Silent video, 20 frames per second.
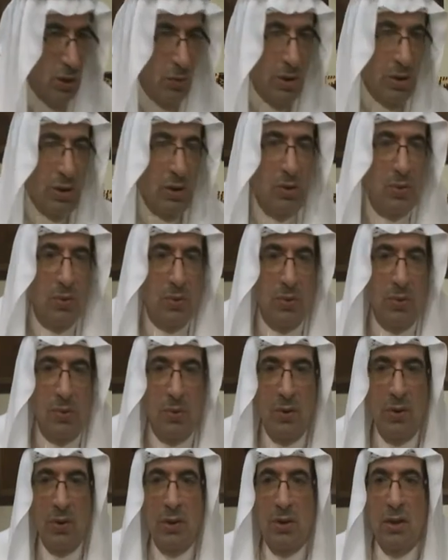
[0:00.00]
want to,
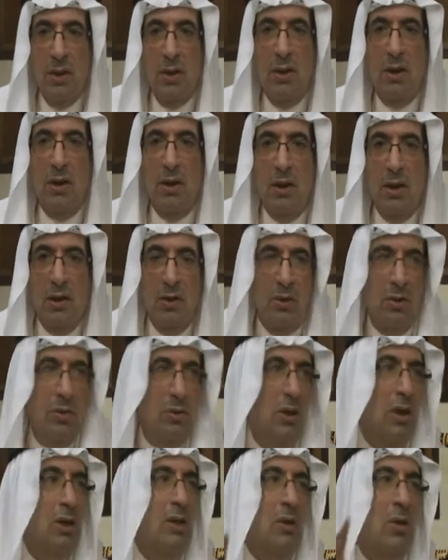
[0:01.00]

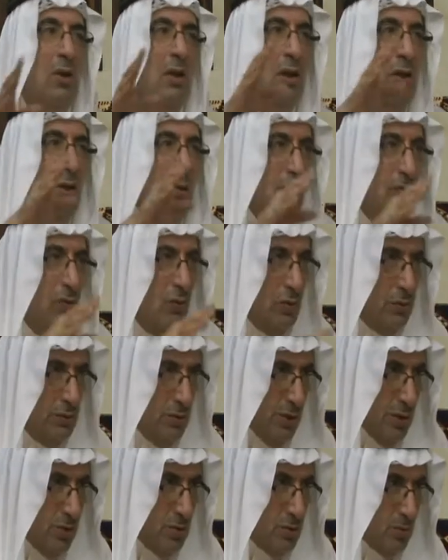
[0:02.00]
not only to float
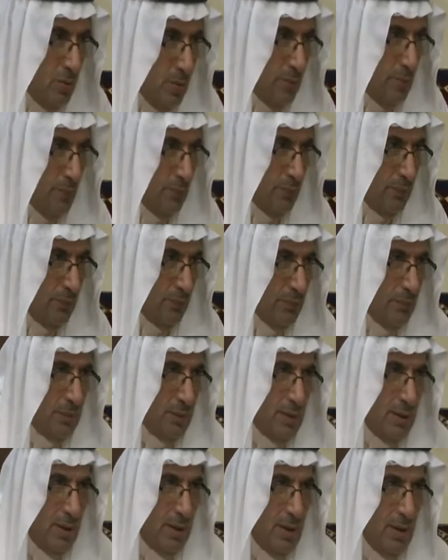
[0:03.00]
and swim,
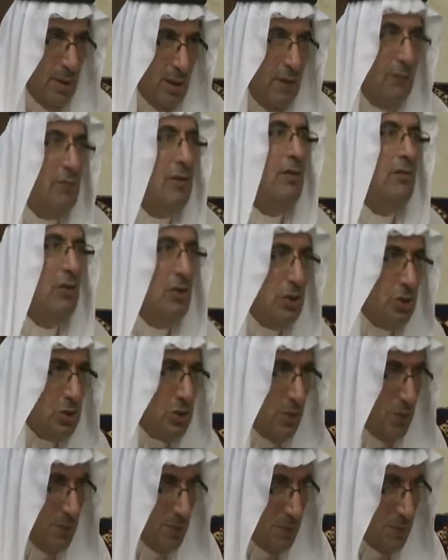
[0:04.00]
even if you drown,